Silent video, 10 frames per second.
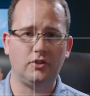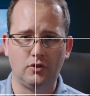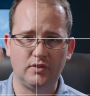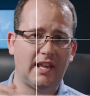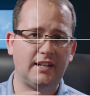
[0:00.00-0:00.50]
you
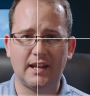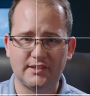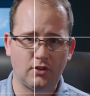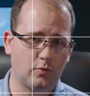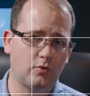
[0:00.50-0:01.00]
use that
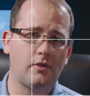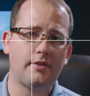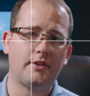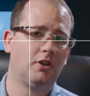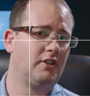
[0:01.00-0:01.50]
nice little rule of
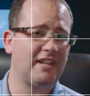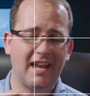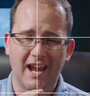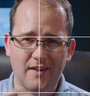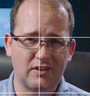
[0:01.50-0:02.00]
thirds,
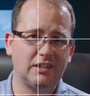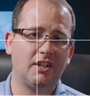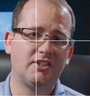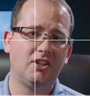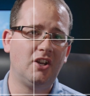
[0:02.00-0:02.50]
everything
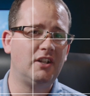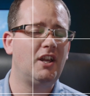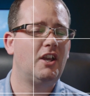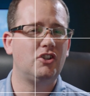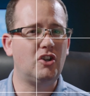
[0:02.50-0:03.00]
looks good,
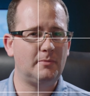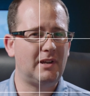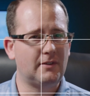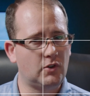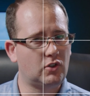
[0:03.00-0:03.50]
you go to
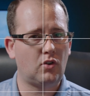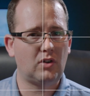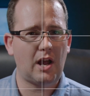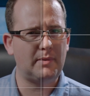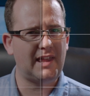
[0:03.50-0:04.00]
make a vertical
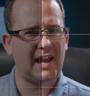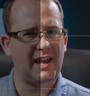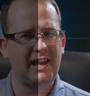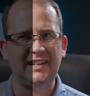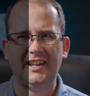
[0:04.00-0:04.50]
crop of
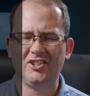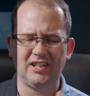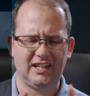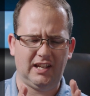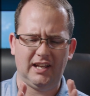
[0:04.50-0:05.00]
that, and now you're
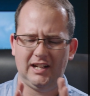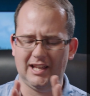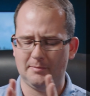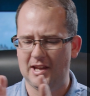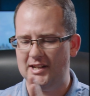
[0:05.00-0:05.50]
like, I
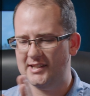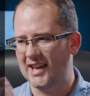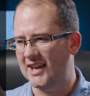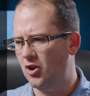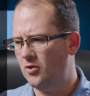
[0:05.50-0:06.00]
gotta pan and
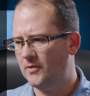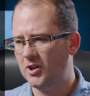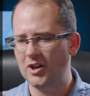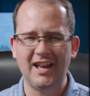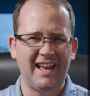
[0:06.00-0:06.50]
scan
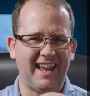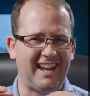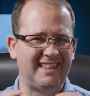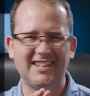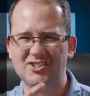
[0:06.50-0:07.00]
over,
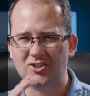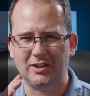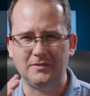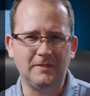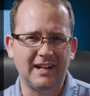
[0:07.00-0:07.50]
and things are
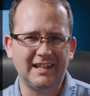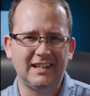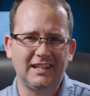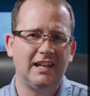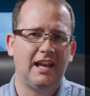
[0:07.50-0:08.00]
looking
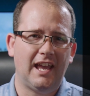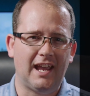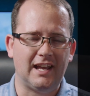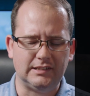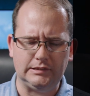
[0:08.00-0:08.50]
funny,
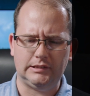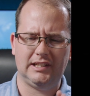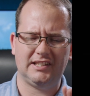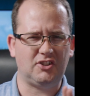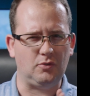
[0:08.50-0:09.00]
and
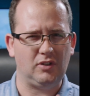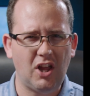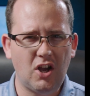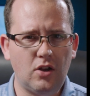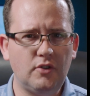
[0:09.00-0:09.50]
it's too
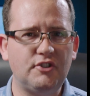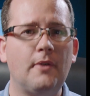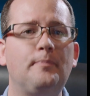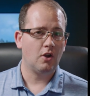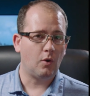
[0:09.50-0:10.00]
close.
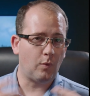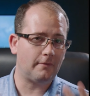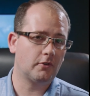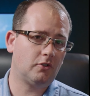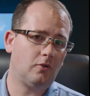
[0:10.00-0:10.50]
While
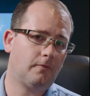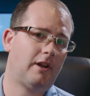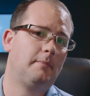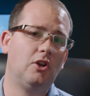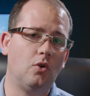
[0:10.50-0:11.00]
vertical
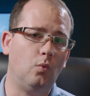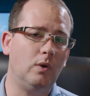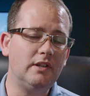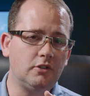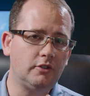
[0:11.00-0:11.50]
framing
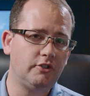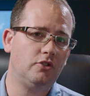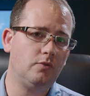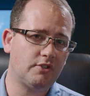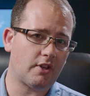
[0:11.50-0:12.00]
will
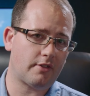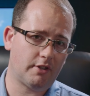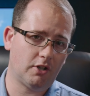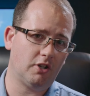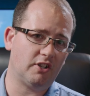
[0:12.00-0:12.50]
use
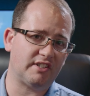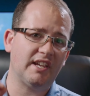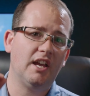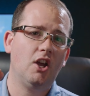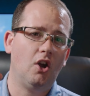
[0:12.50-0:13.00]
thirds,
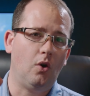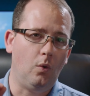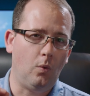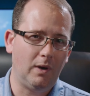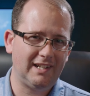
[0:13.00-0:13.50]

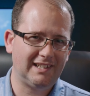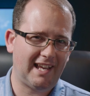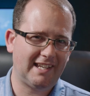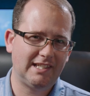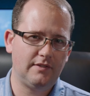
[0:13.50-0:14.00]
what it
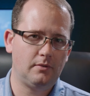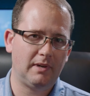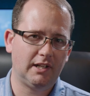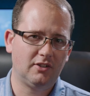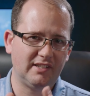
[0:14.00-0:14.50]
likes even
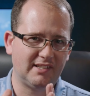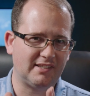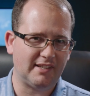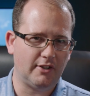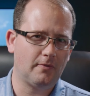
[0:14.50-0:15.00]
better is
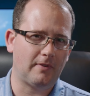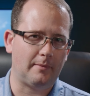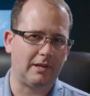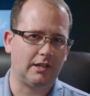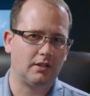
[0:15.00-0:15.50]
center
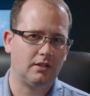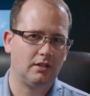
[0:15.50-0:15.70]
framing,